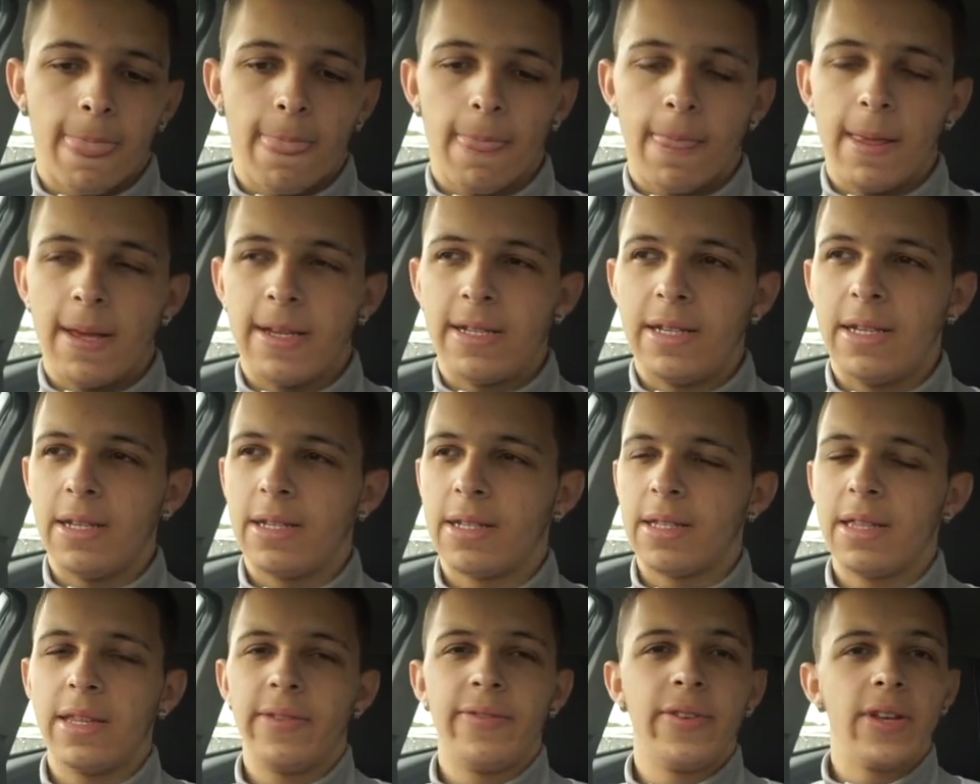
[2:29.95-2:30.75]
This
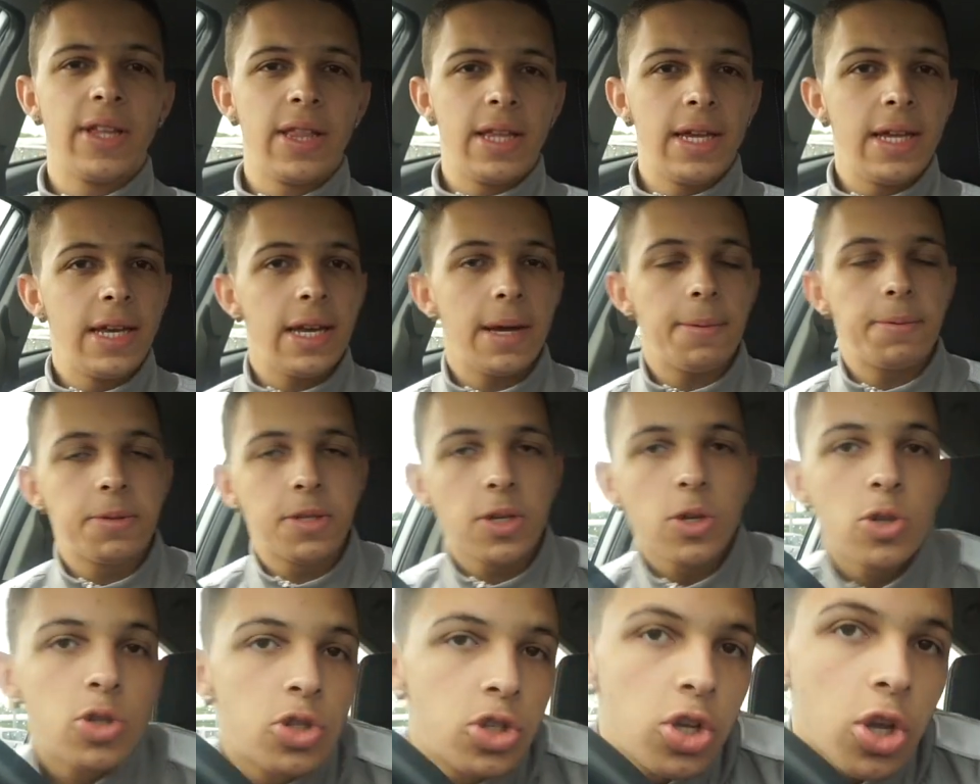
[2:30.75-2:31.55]
is Living Lean
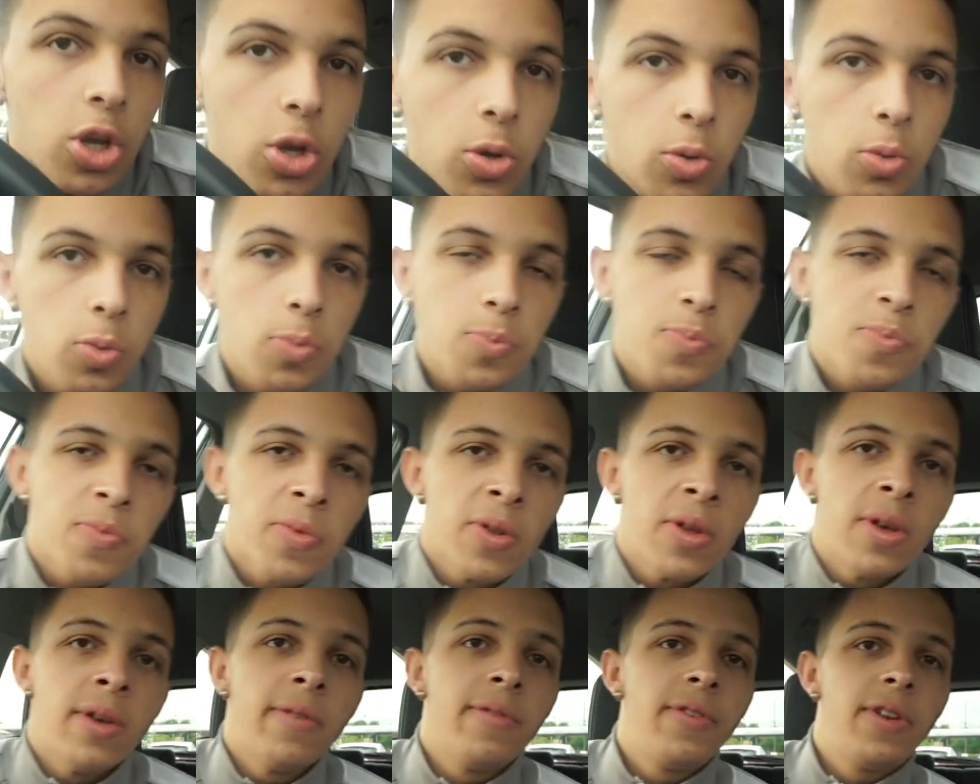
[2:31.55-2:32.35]
episode 2.
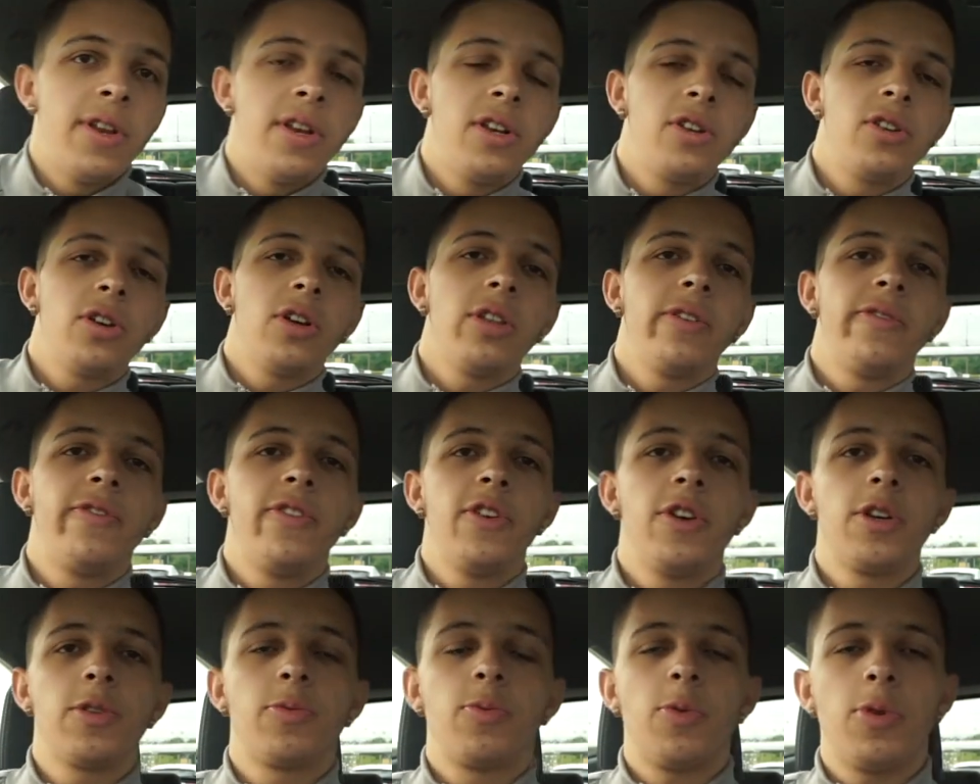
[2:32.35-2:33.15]
If you did enjoy the
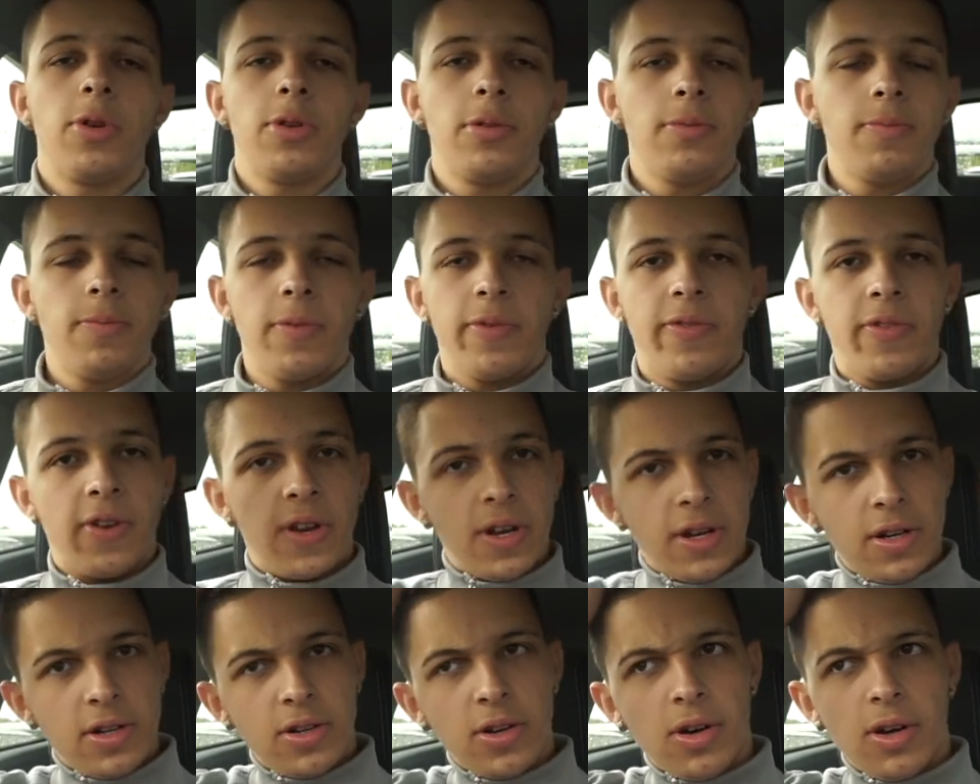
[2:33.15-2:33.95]
first one, if you
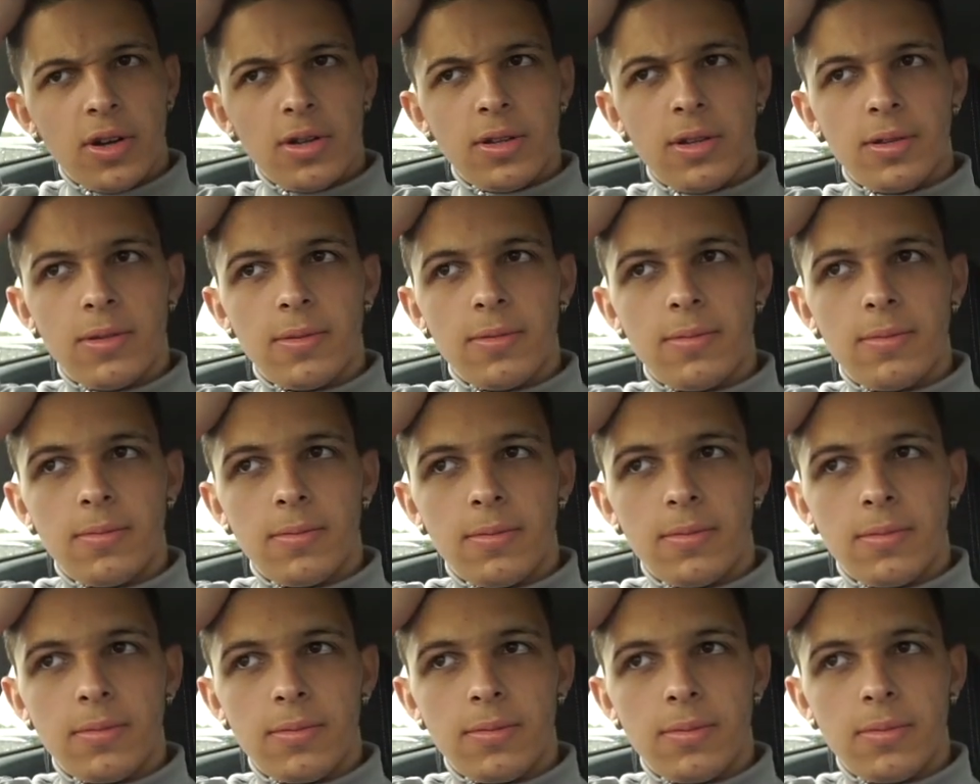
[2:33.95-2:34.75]
did enjoy
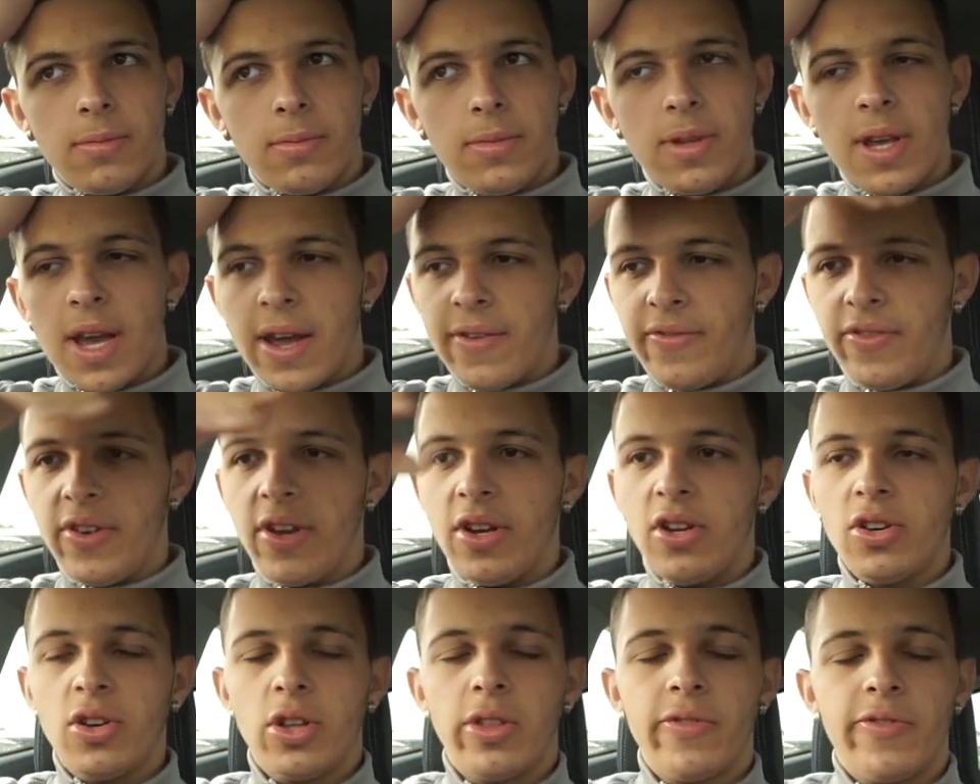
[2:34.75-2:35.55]

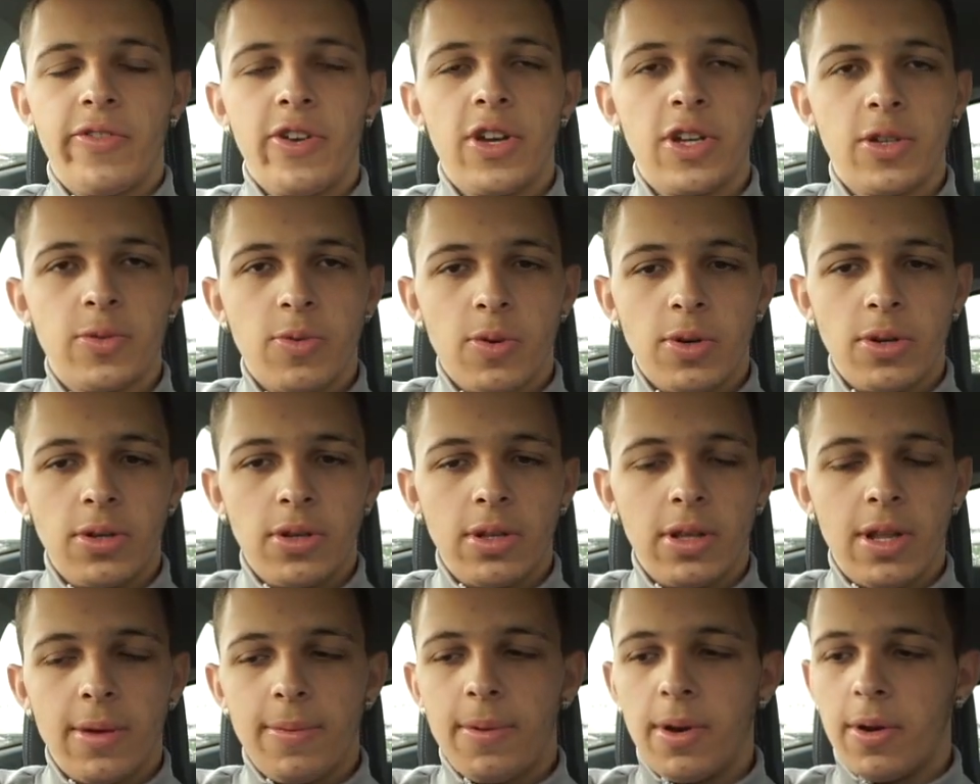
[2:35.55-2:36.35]
the first one,
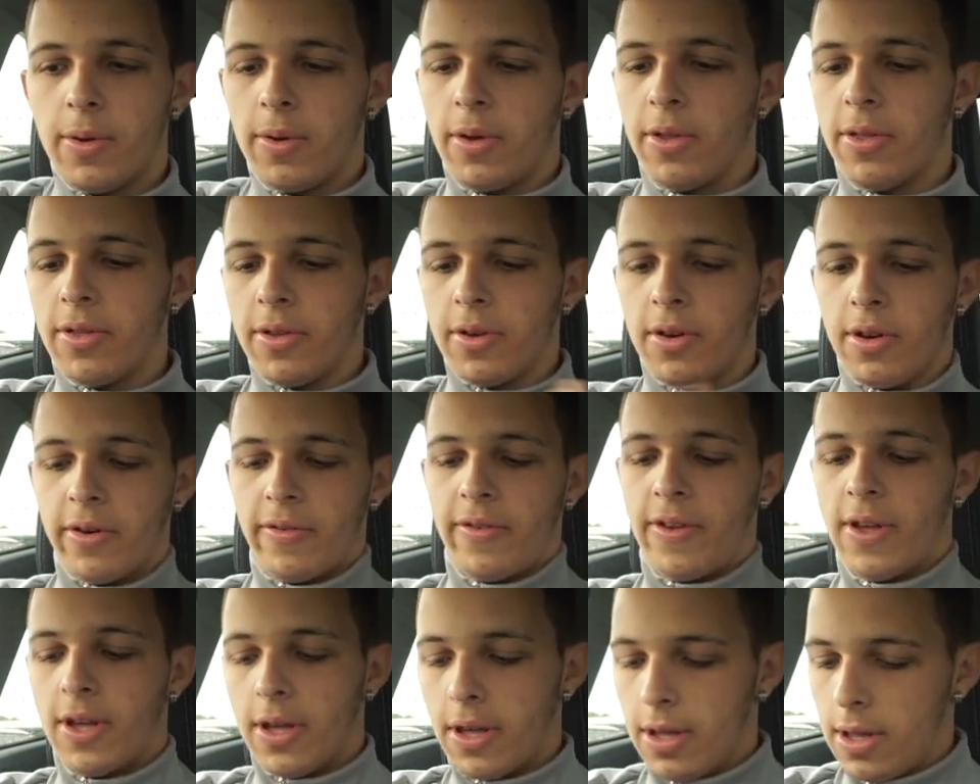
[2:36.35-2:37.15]
let me know what you thought of
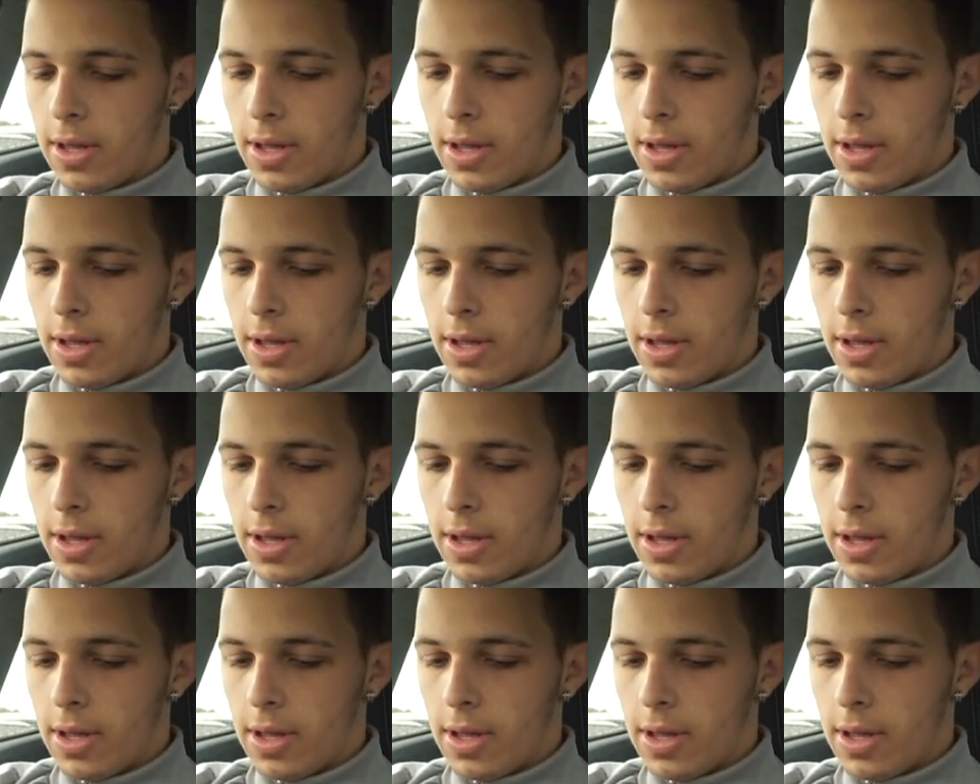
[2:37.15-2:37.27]
it.